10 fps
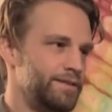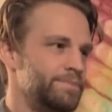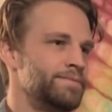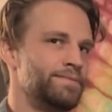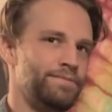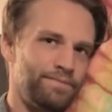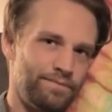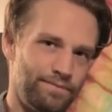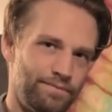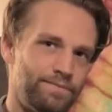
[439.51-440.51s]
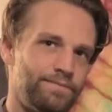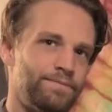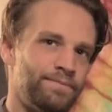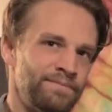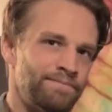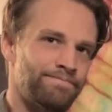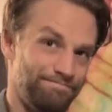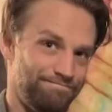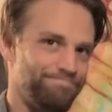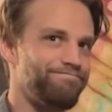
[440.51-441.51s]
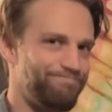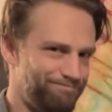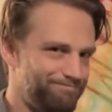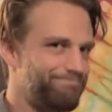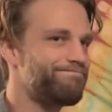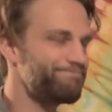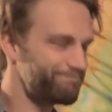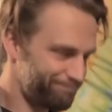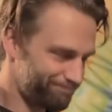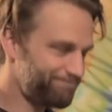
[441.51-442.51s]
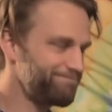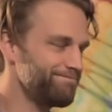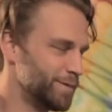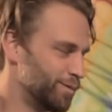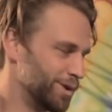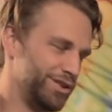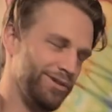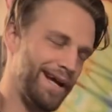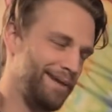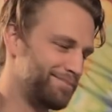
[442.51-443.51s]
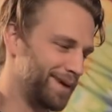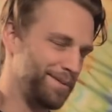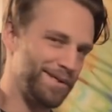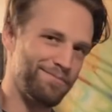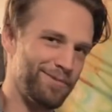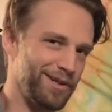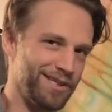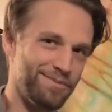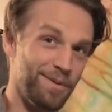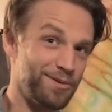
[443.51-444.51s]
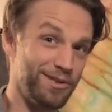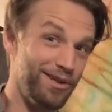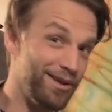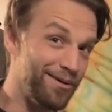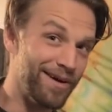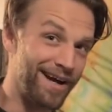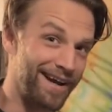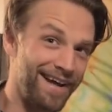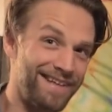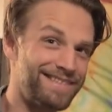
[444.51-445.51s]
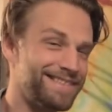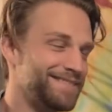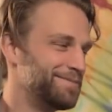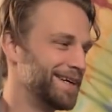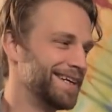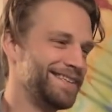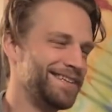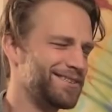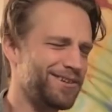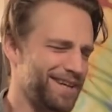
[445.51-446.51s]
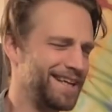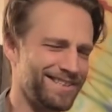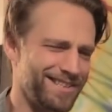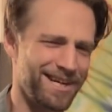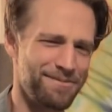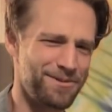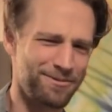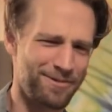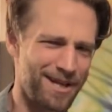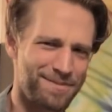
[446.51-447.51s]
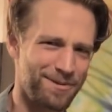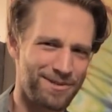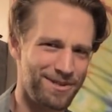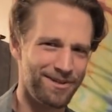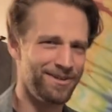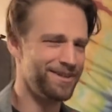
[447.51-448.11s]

Do you sketch on the actual canvas you're painting on? So which you're not probably really supposed to do, I guess. Yeah, I there's know. all kinds of shit I'm doing we're not supposed to do.